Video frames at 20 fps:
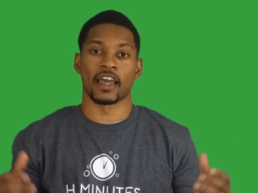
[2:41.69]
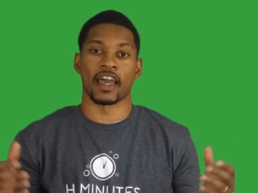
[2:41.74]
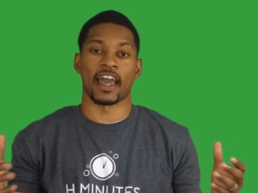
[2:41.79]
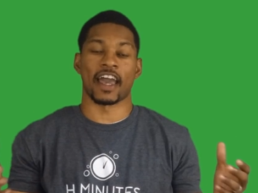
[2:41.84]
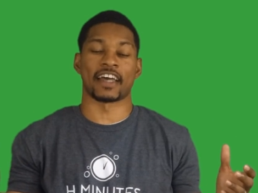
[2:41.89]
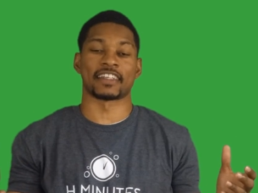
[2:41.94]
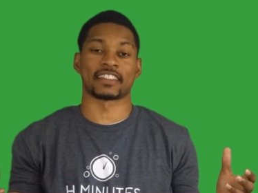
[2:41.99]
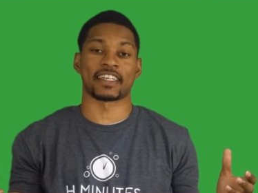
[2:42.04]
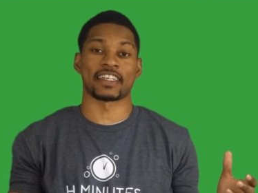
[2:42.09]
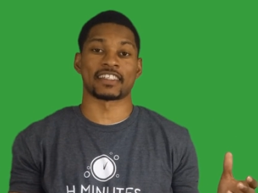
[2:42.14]

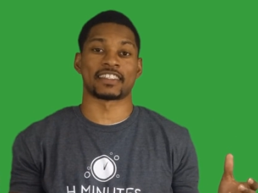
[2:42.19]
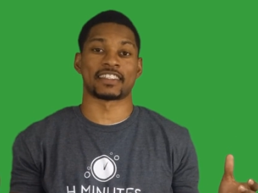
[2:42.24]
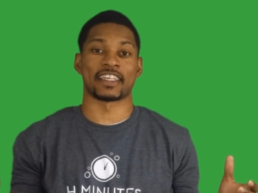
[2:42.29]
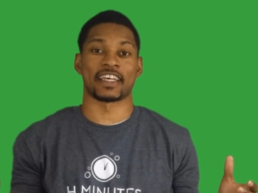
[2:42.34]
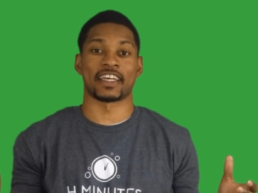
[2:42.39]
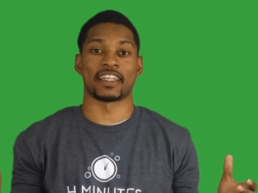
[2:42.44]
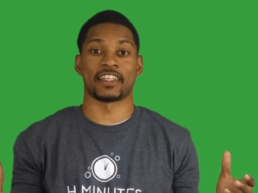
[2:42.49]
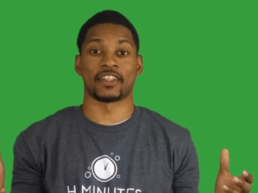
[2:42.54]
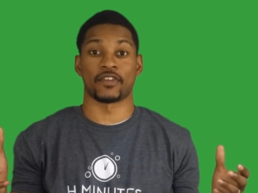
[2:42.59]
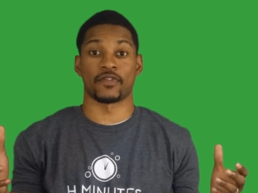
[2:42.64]
As I
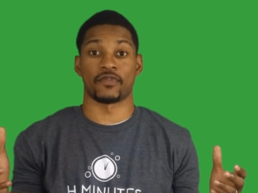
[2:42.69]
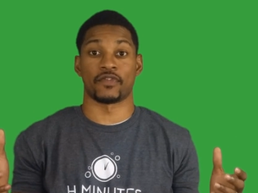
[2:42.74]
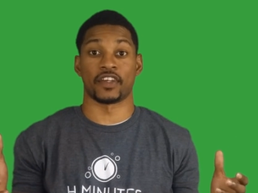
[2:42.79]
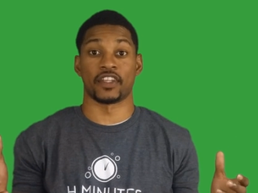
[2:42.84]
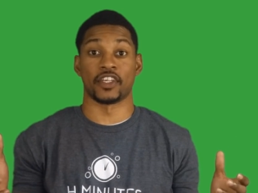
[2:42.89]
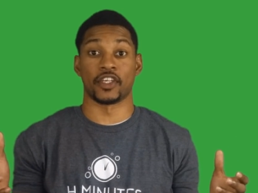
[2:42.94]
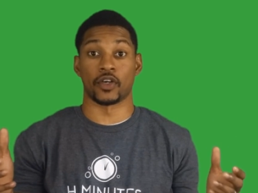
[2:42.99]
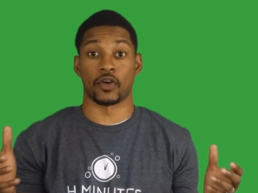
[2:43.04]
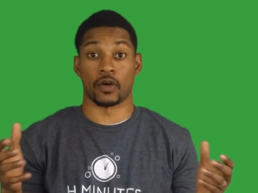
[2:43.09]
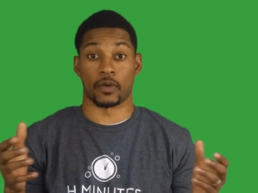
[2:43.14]
said in the
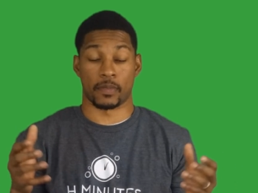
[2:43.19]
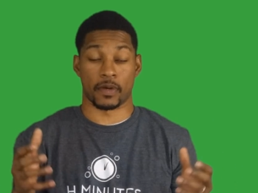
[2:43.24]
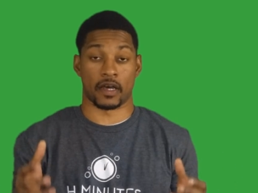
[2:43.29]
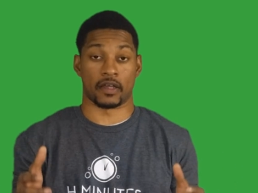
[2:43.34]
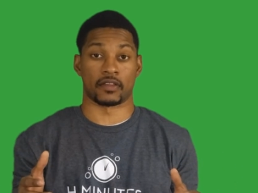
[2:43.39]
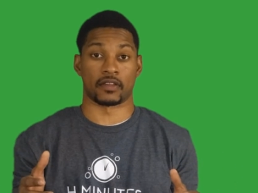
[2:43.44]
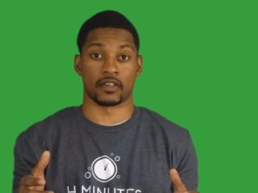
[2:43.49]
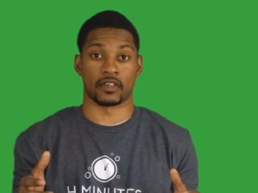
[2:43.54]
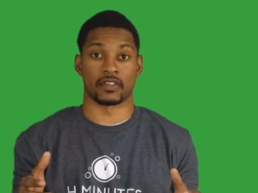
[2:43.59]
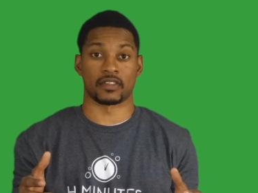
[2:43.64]
video
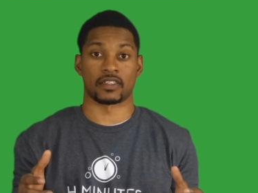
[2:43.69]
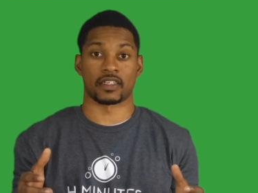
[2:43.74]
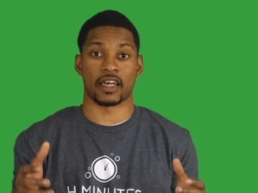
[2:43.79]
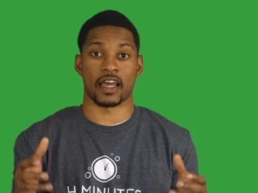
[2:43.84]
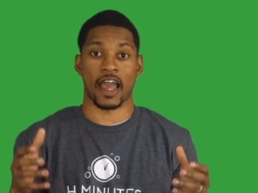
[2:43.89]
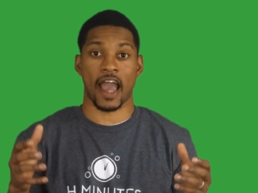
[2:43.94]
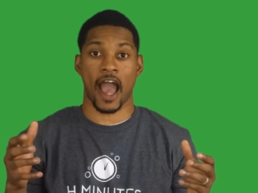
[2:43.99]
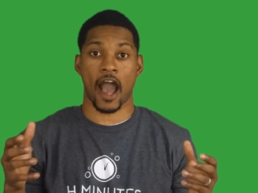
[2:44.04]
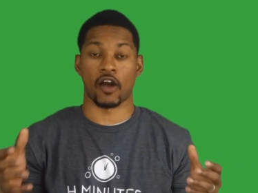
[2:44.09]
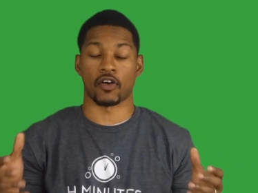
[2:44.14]
about this,
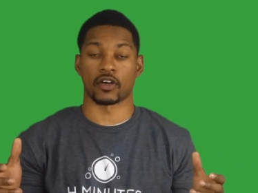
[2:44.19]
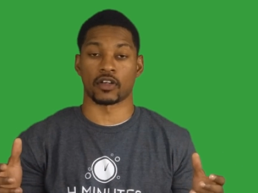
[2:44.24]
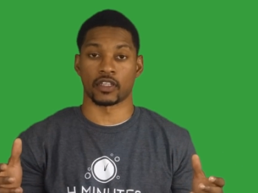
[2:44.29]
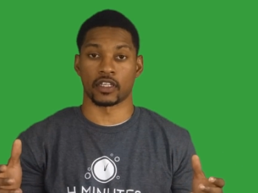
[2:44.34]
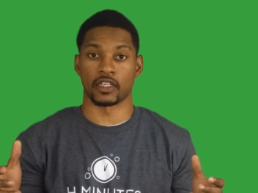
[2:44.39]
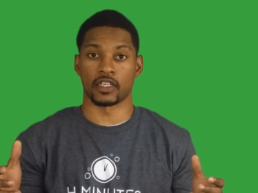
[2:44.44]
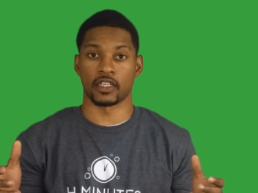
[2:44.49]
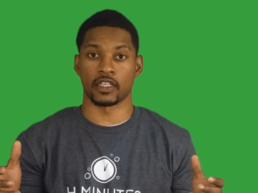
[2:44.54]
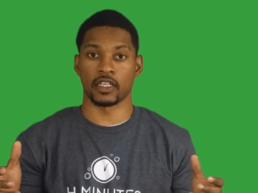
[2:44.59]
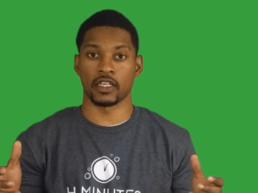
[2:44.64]

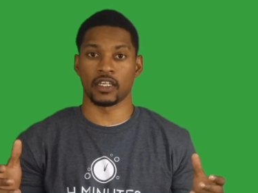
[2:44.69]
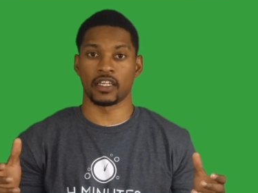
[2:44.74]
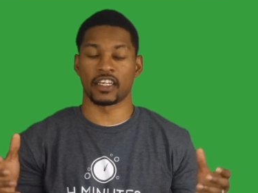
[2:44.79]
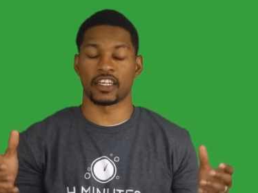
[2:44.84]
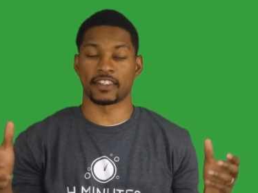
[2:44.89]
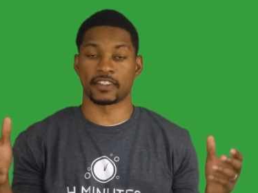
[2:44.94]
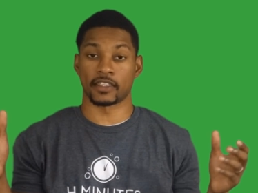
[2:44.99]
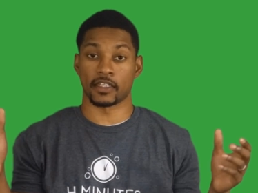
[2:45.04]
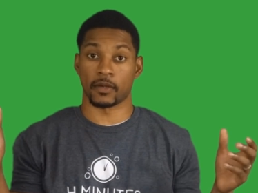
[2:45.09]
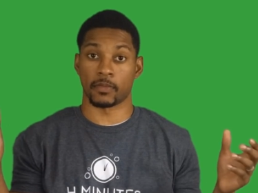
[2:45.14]
Alkalinity
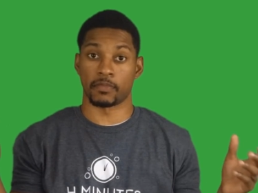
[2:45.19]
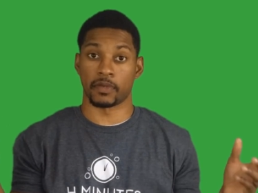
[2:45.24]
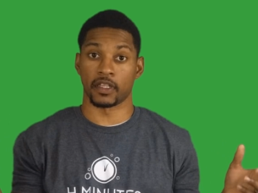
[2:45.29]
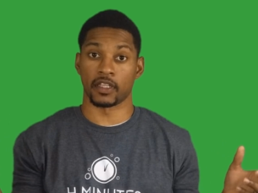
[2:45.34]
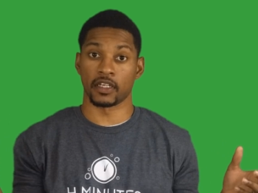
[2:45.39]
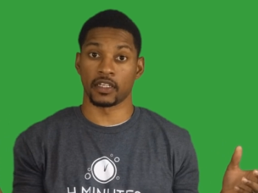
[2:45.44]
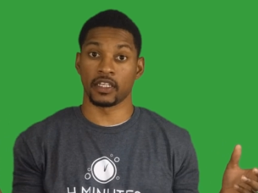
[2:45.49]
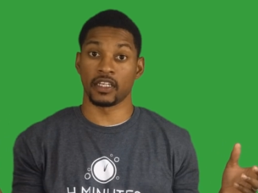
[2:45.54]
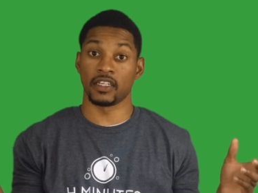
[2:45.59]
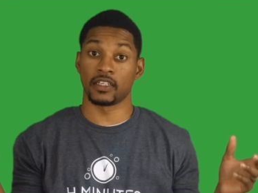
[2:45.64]
is the
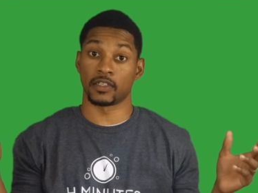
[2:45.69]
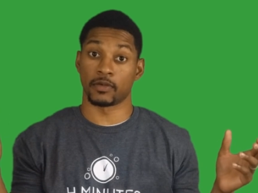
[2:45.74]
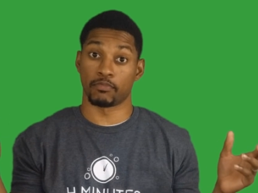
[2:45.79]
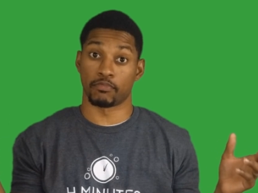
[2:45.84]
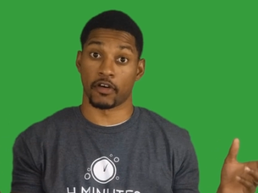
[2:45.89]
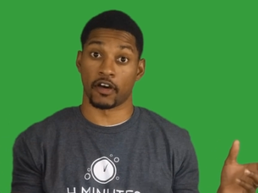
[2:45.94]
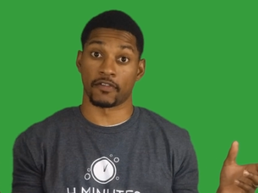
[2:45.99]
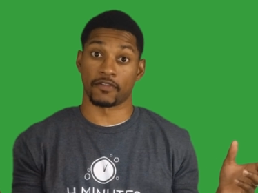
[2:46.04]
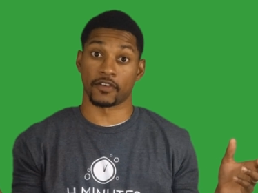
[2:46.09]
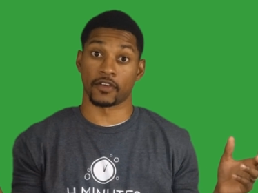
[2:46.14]
ability to
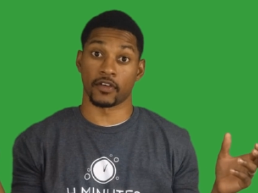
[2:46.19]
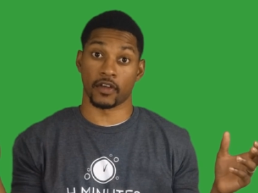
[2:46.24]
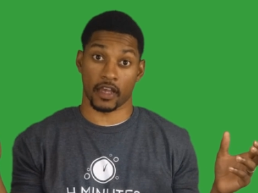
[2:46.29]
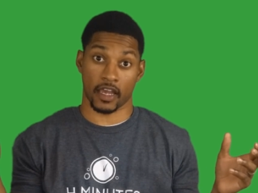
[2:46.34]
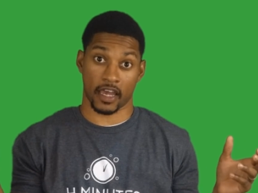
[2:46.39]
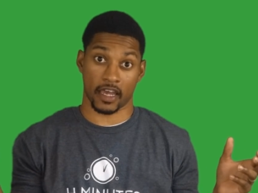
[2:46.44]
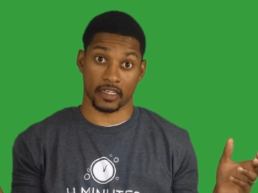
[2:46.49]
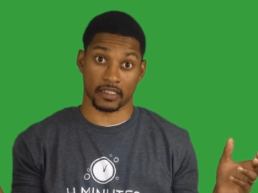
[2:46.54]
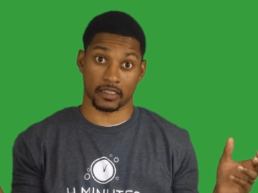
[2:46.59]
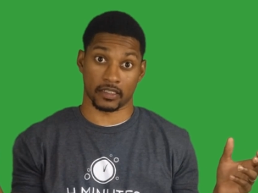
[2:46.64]
buffer
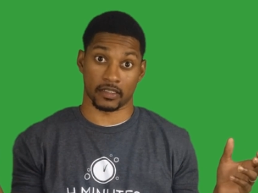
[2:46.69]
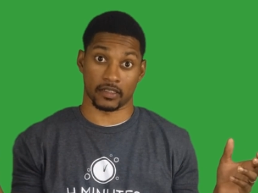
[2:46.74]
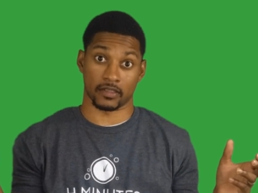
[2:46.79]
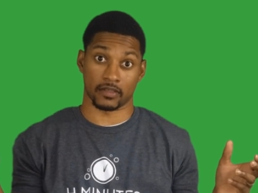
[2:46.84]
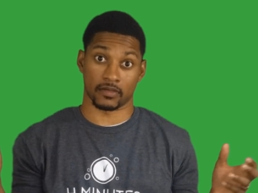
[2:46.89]
acid.